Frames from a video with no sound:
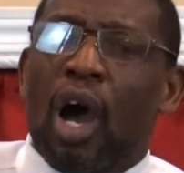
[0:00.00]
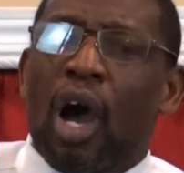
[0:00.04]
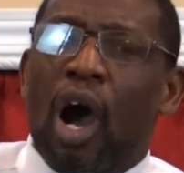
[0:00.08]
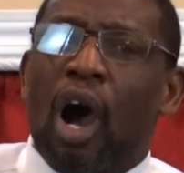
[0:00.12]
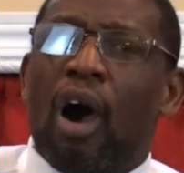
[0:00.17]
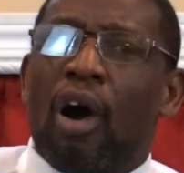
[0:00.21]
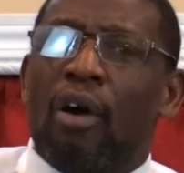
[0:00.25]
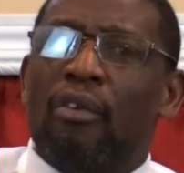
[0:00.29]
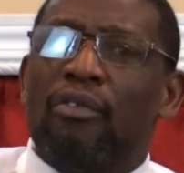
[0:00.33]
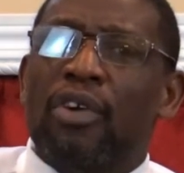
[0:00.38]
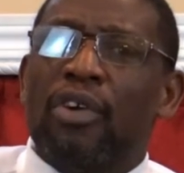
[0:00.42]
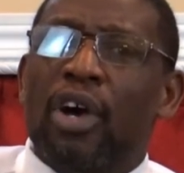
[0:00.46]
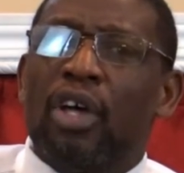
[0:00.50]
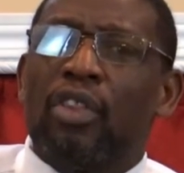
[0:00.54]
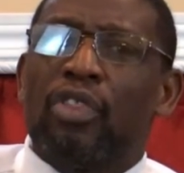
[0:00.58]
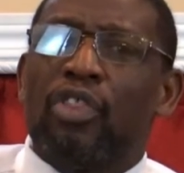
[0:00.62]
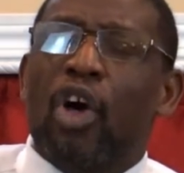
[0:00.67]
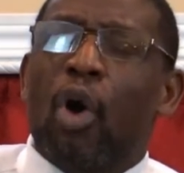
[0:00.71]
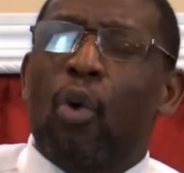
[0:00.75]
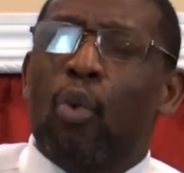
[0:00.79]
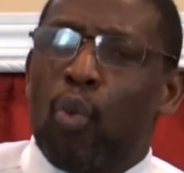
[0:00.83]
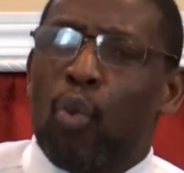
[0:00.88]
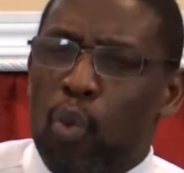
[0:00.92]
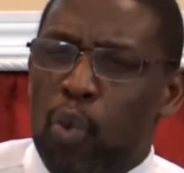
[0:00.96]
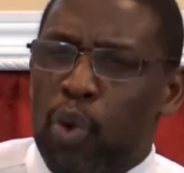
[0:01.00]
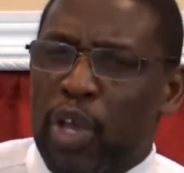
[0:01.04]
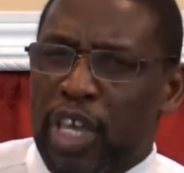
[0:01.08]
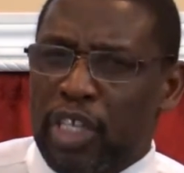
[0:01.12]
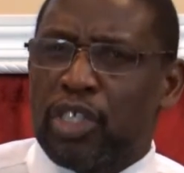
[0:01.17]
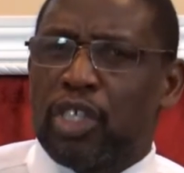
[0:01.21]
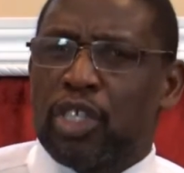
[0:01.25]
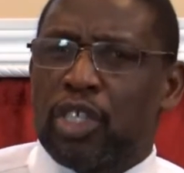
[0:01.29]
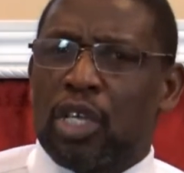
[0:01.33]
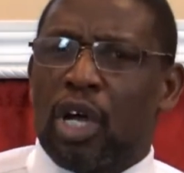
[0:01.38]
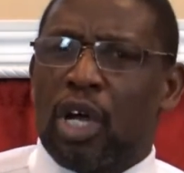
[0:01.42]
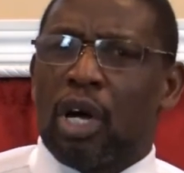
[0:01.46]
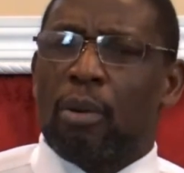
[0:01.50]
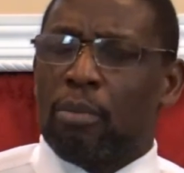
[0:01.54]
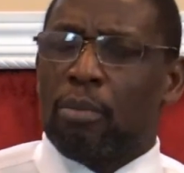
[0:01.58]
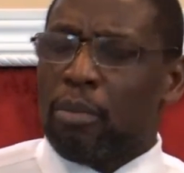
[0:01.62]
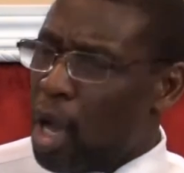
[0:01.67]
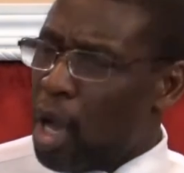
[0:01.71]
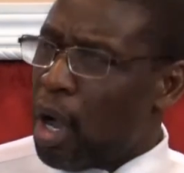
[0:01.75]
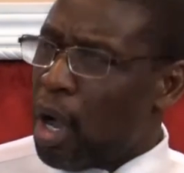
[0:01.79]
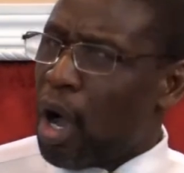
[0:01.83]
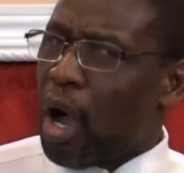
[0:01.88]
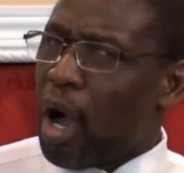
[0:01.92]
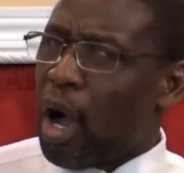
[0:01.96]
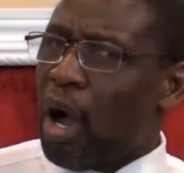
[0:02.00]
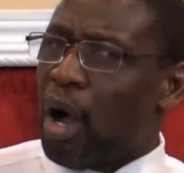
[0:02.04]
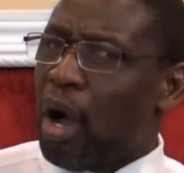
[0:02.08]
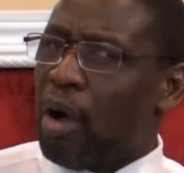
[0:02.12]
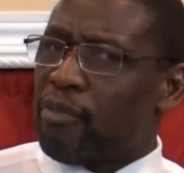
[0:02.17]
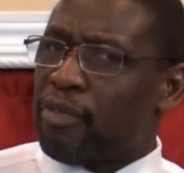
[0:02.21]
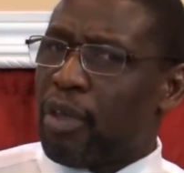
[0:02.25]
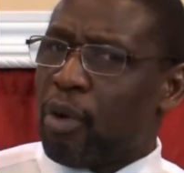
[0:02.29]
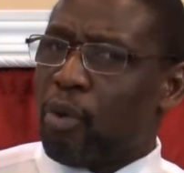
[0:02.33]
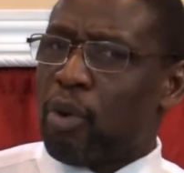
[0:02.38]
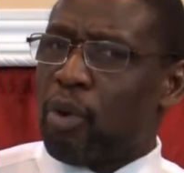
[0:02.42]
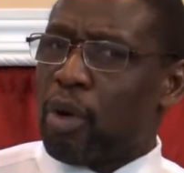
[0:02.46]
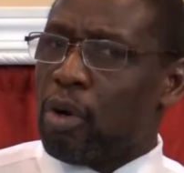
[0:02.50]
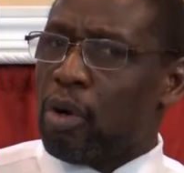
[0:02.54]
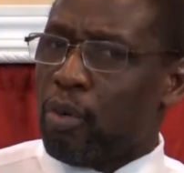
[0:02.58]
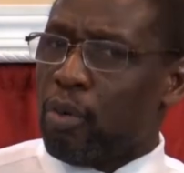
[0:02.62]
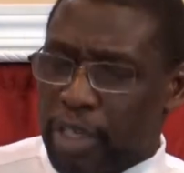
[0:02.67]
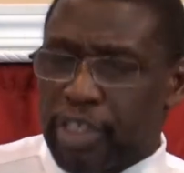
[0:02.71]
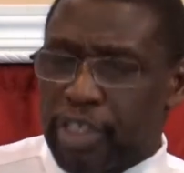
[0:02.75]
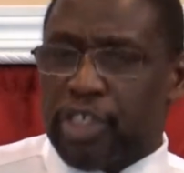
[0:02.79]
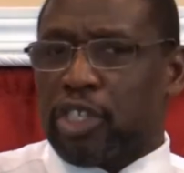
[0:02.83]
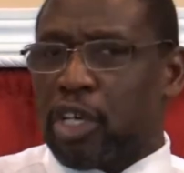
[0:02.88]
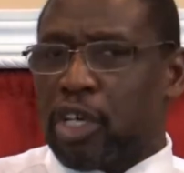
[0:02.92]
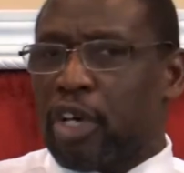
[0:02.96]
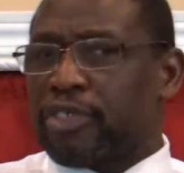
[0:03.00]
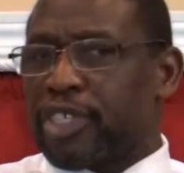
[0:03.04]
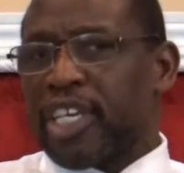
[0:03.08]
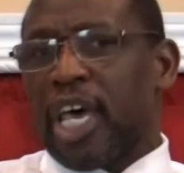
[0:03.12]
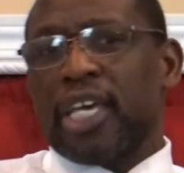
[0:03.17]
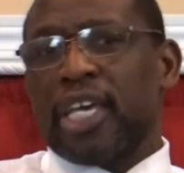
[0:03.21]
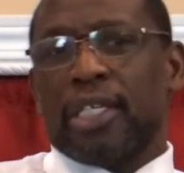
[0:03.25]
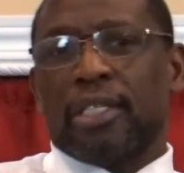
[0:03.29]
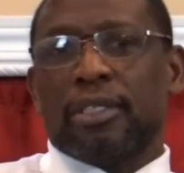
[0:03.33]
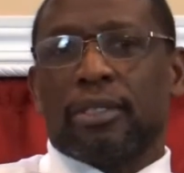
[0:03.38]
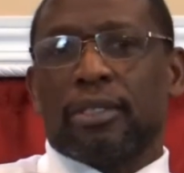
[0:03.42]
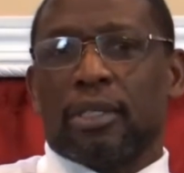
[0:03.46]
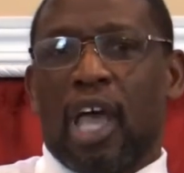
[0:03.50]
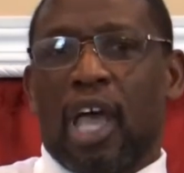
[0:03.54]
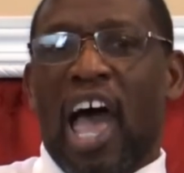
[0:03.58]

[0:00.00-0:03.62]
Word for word: of the wisdom of the world, which is of Satan.